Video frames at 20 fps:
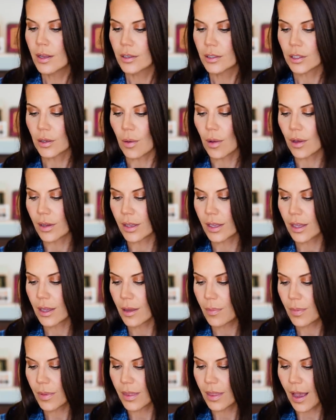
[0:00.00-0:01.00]
So I'll
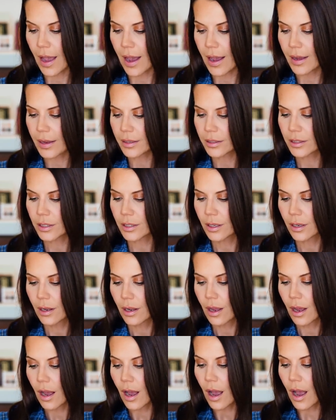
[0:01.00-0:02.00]
keep that.
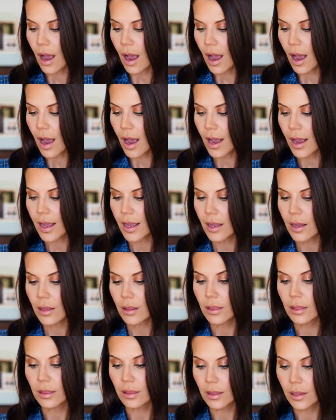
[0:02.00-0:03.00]
I
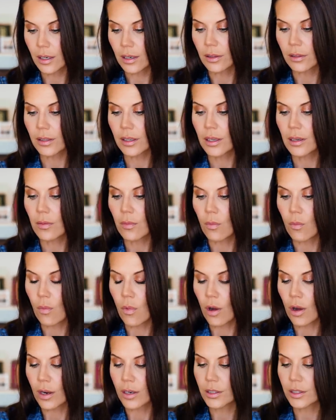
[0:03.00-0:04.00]
literally
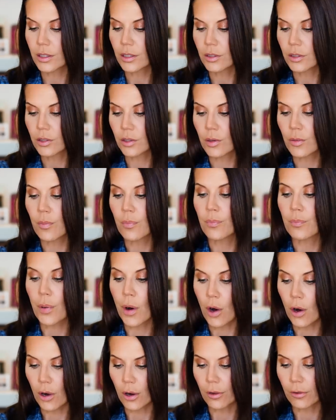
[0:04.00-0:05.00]
want to
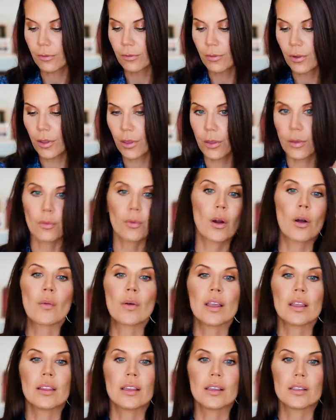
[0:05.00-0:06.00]
barf
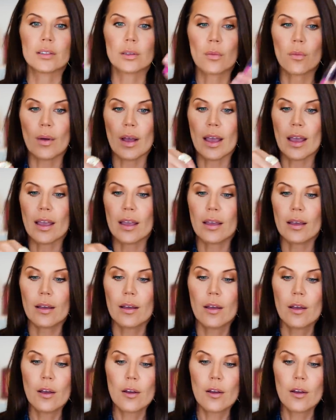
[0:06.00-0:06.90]
throwing these away